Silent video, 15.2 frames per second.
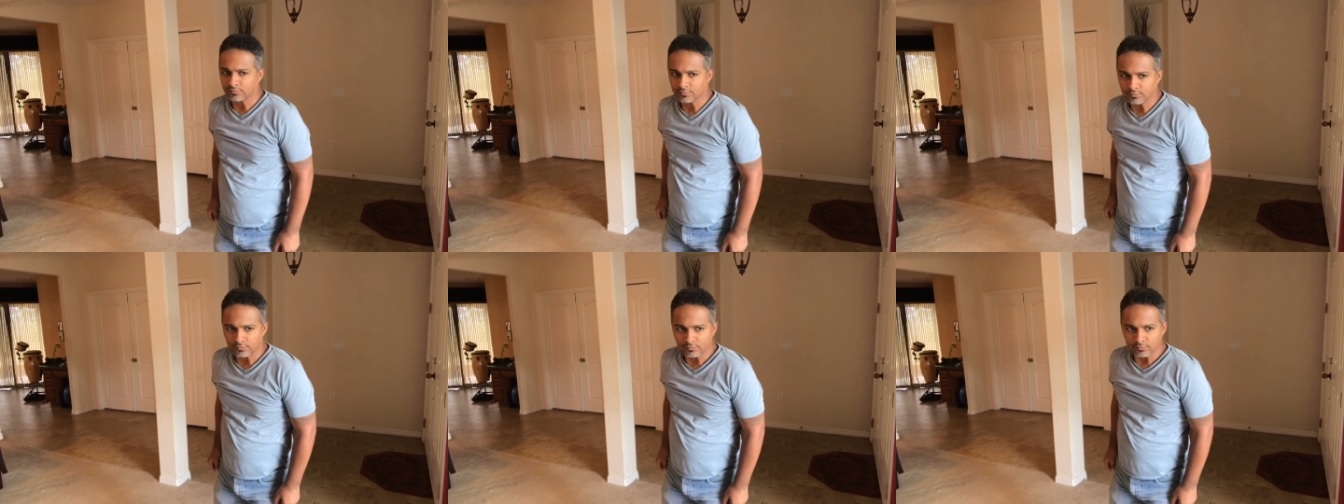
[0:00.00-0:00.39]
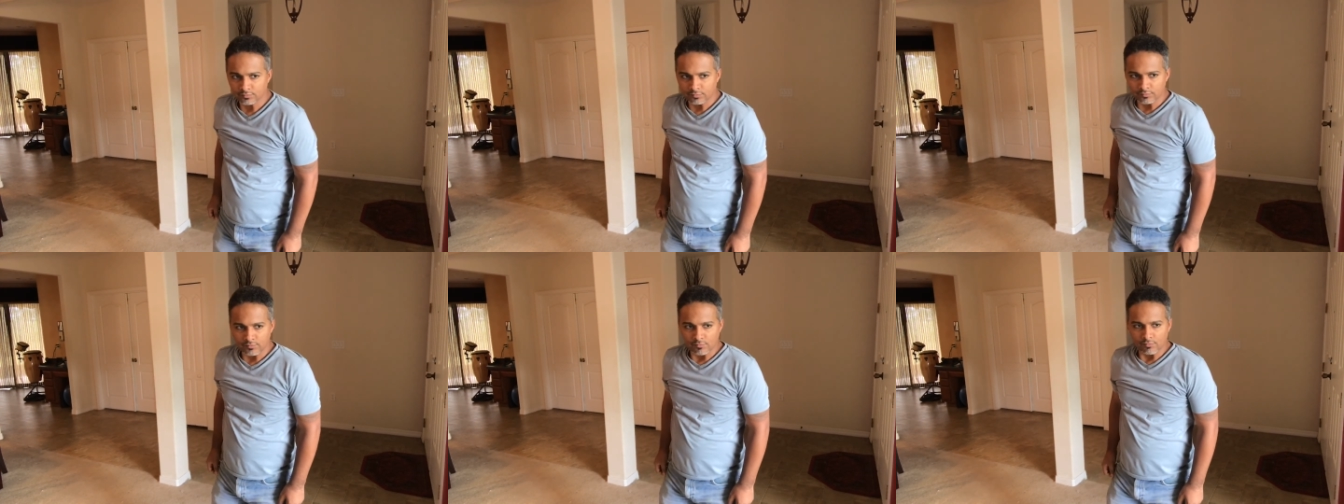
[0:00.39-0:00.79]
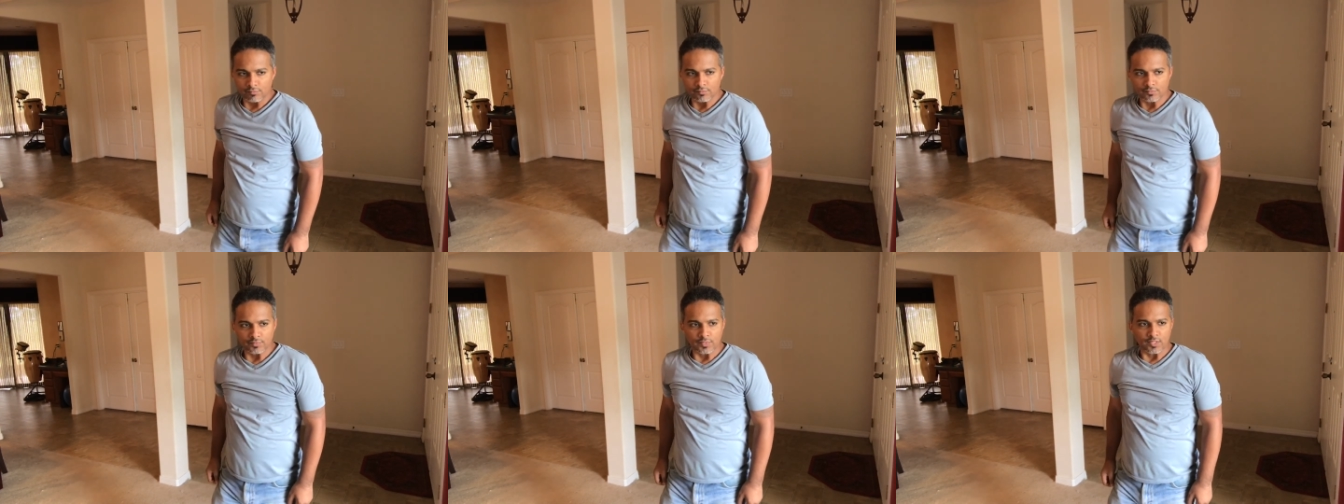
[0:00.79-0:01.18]
victories
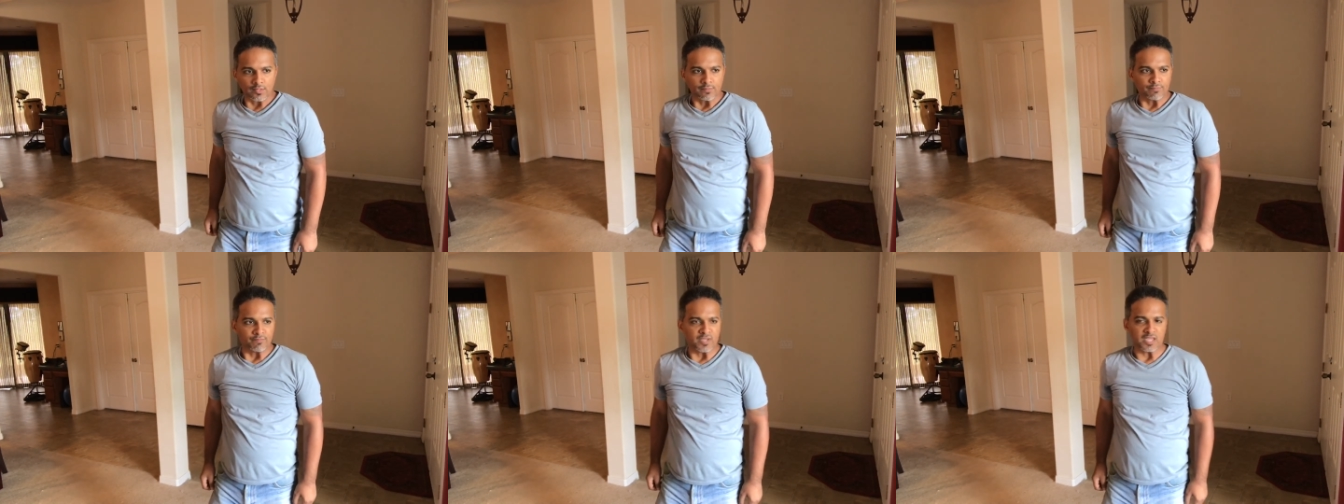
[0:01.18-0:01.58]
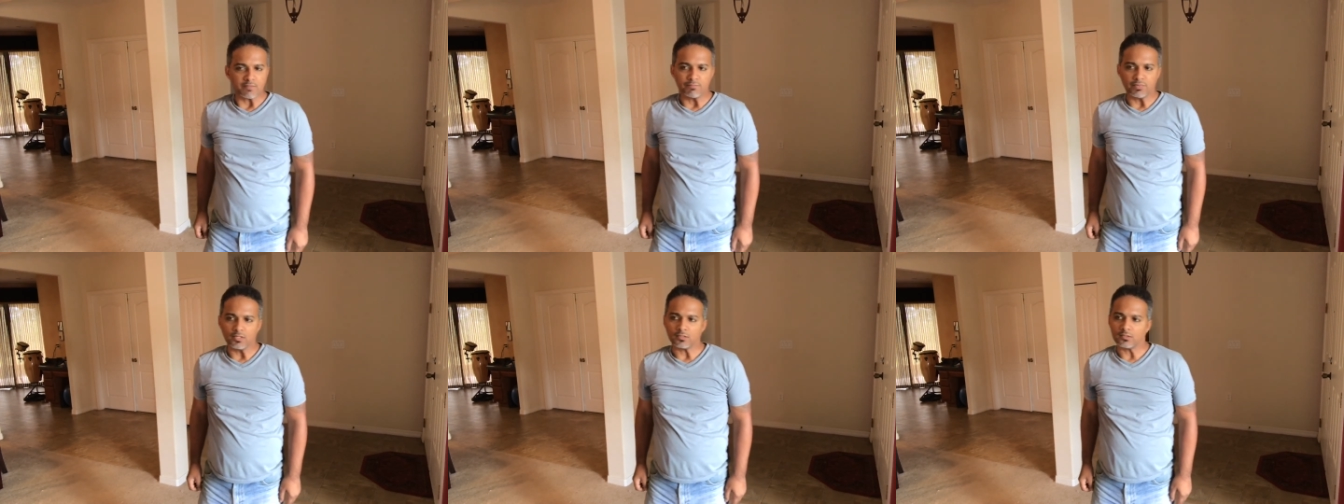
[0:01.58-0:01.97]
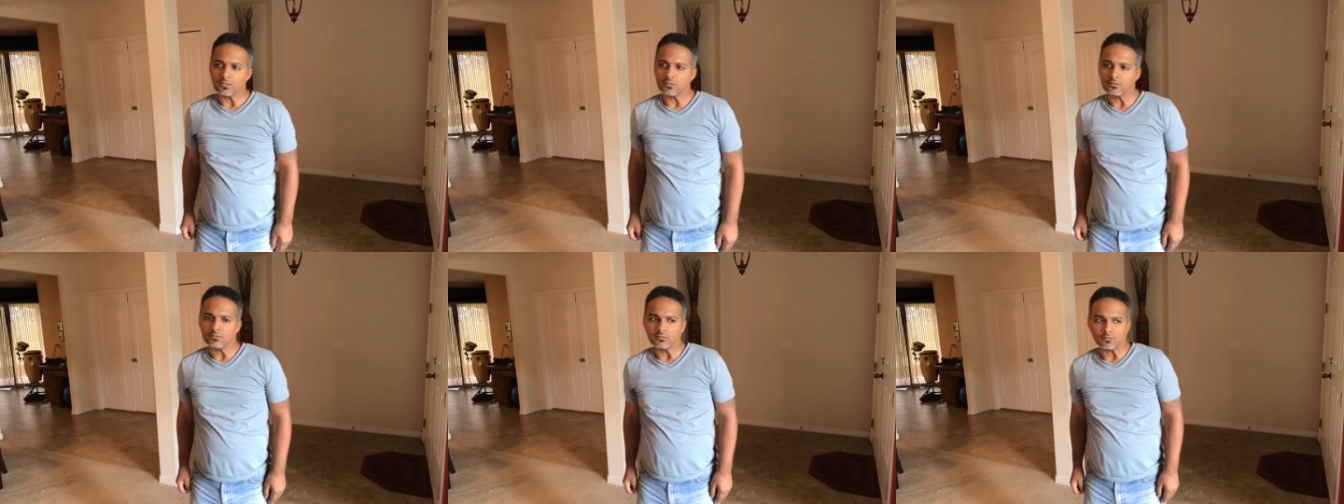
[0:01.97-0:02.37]
of this character
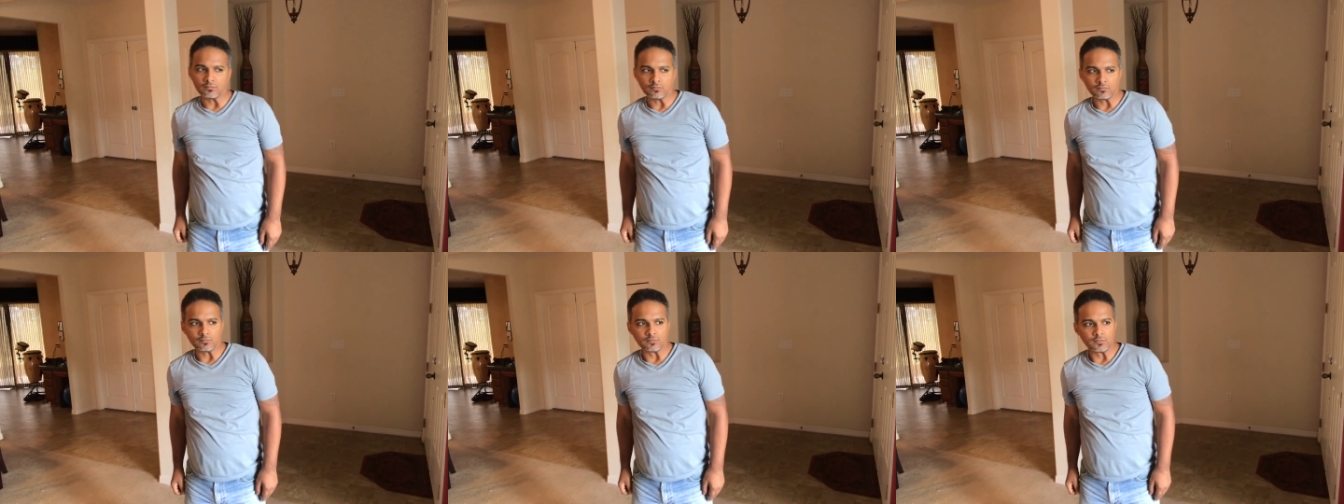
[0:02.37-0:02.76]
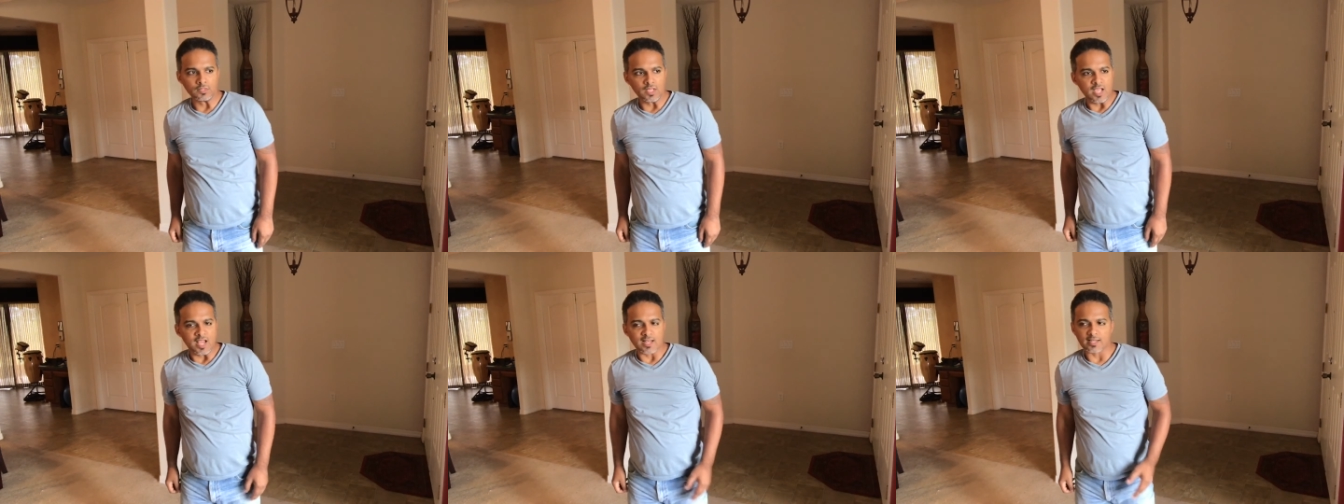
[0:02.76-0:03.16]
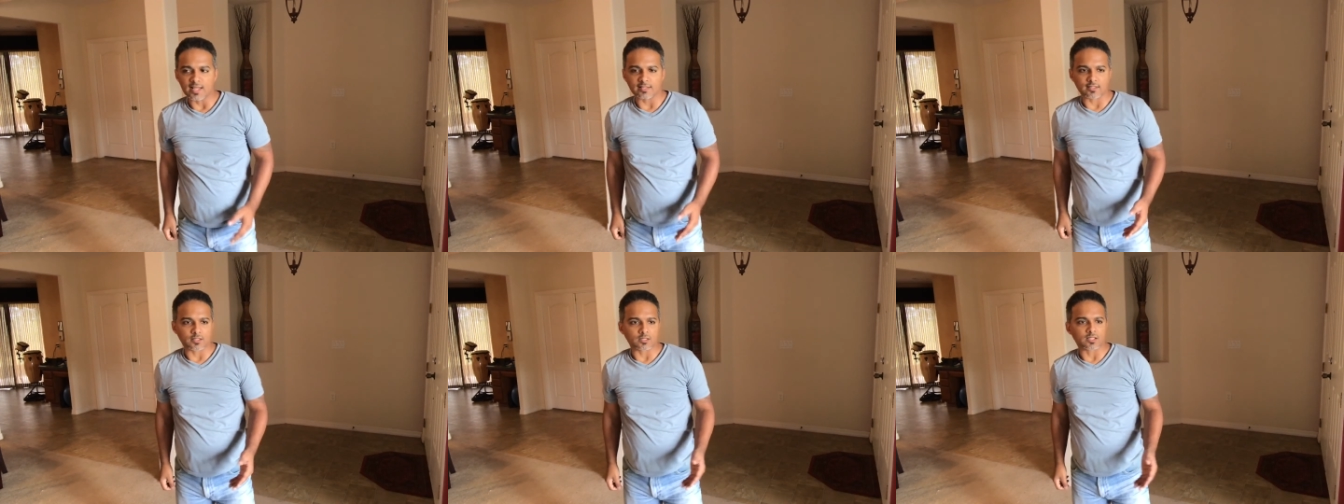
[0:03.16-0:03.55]
because of
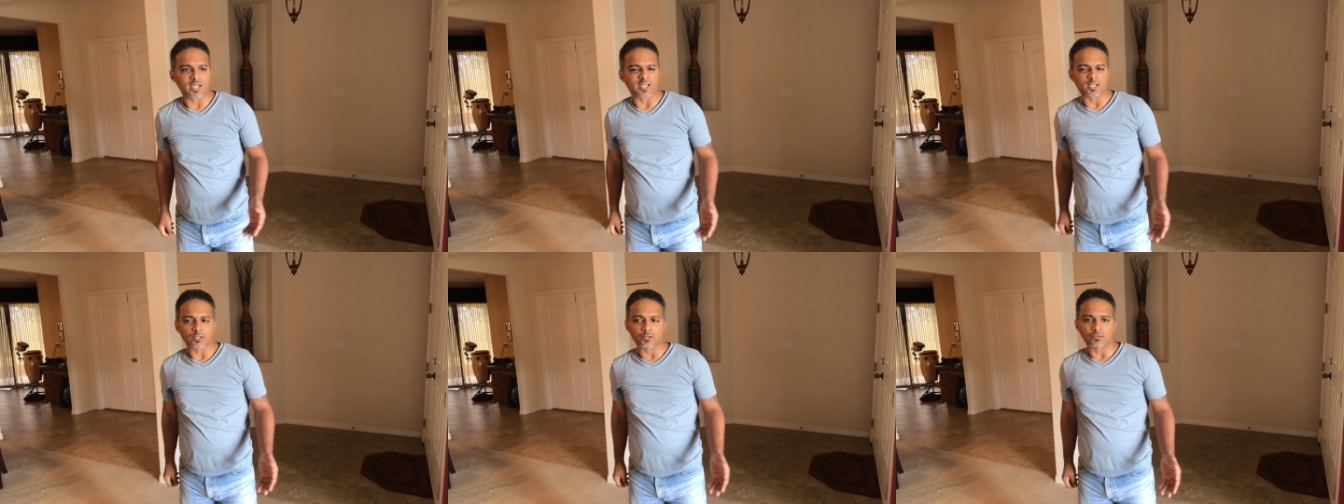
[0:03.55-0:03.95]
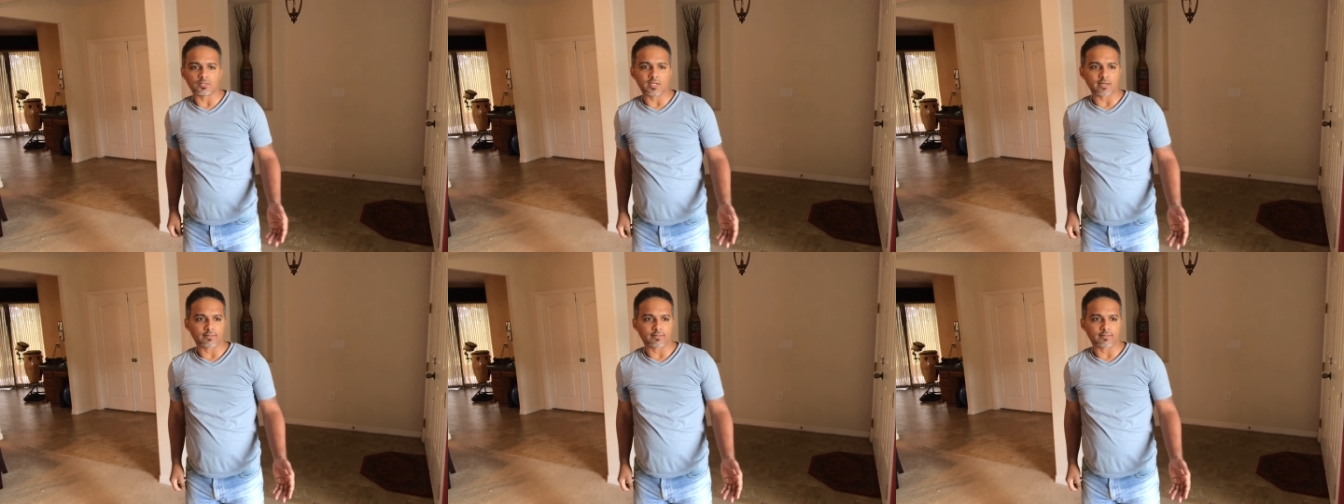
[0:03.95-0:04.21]
moving in this way?